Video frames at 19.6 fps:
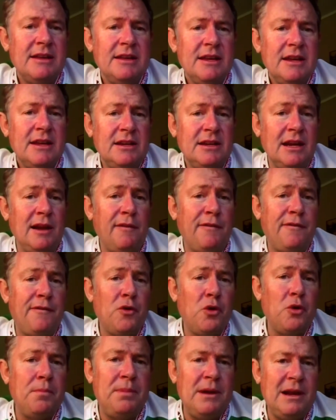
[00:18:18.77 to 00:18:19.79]
nearly
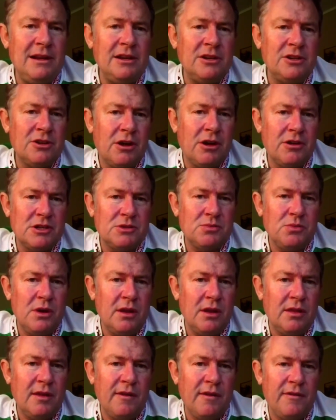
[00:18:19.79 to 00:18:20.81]
$4 billion
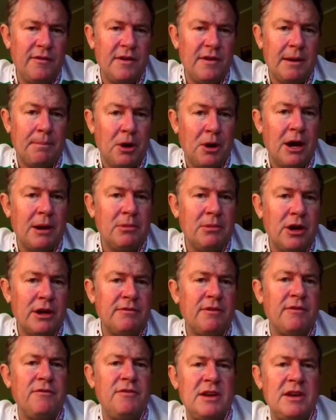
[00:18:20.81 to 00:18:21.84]
worth of a pipeline
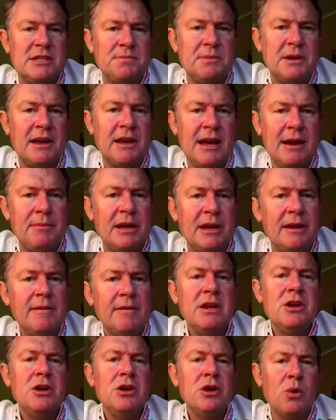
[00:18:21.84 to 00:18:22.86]
of investment coming.
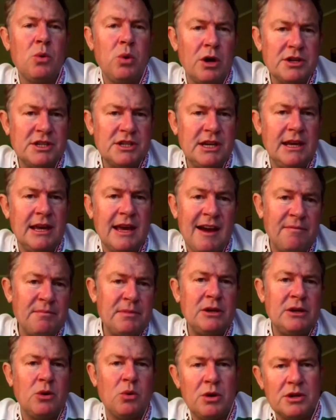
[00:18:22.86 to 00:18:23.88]

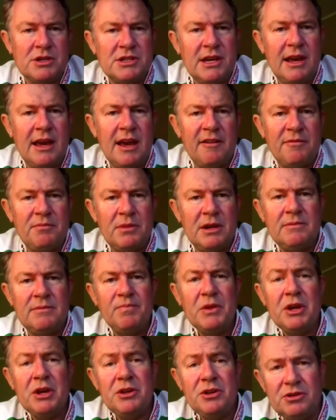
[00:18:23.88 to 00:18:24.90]
Quasi-government,
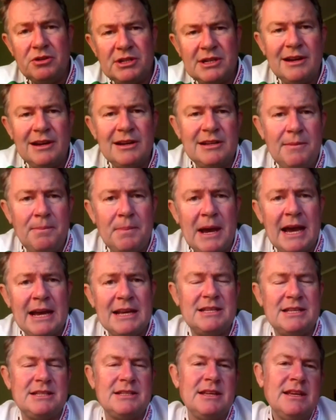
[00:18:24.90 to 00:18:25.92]

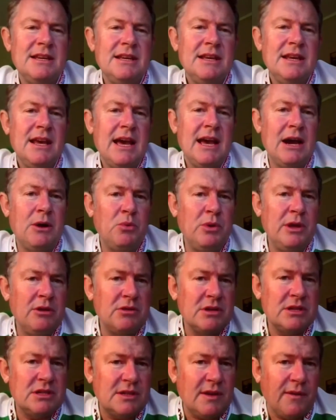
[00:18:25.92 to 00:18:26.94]
utility-based,
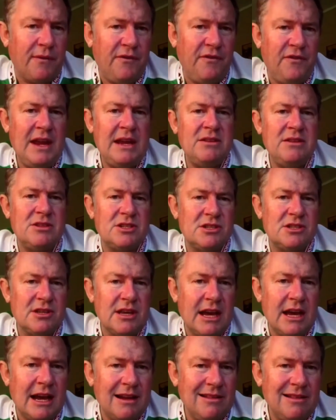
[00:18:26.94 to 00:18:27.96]
whether it's defence,
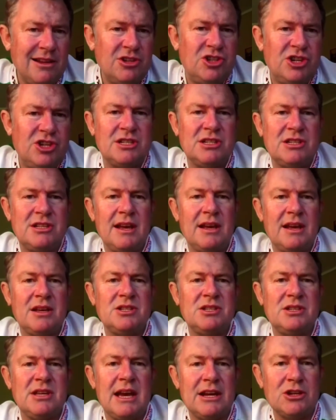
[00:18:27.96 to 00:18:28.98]

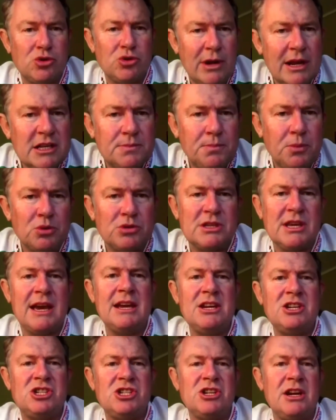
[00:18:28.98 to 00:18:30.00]
logistics,
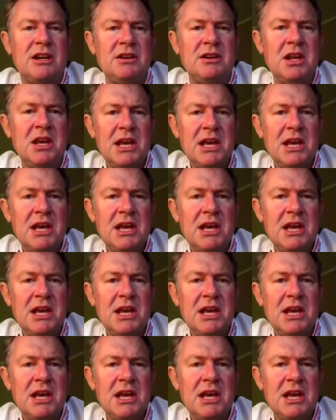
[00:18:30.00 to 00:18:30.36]
transportation,